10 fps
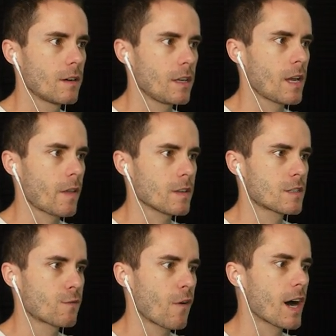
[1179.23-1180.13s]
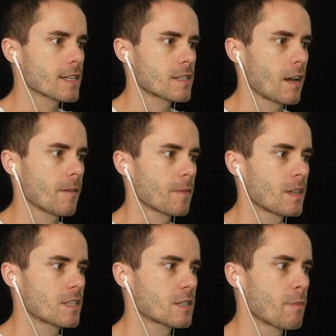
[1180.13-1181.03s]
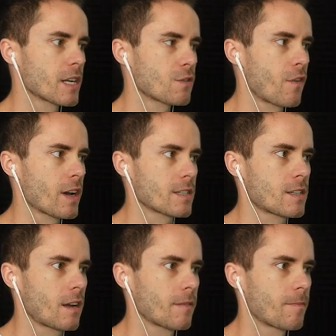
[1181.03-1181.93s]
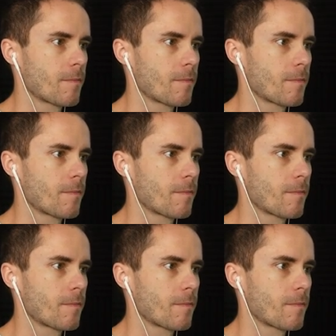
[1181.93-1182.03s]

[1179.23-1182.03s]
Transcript: Yeah, this is faster. This is much faster.